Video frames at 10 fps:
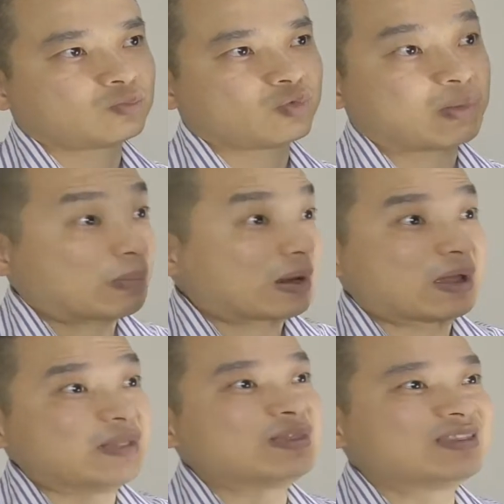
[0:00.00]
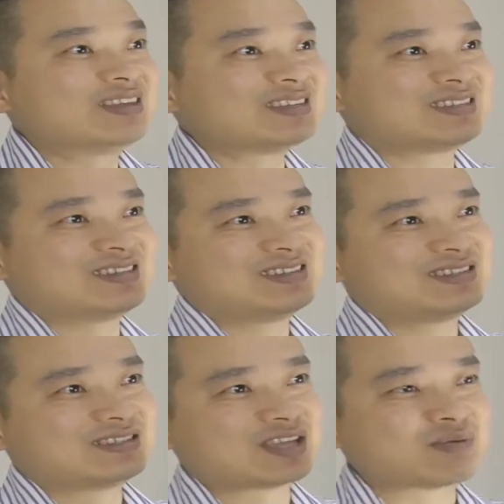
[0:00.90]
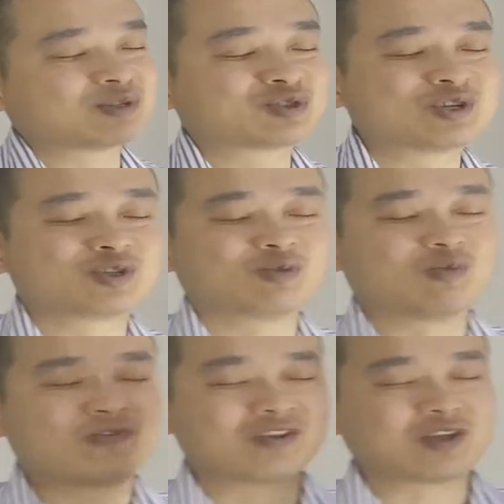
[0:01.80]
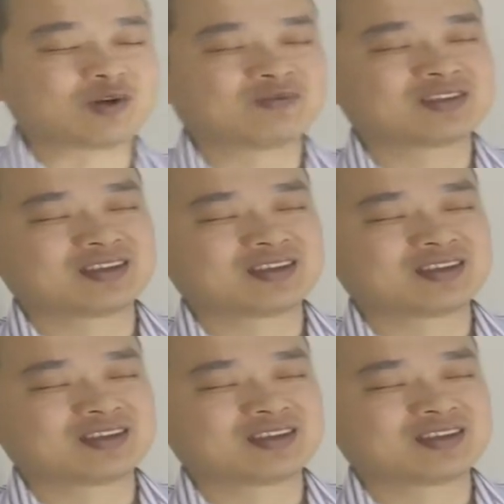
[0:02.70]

Right. But in this demonstration video,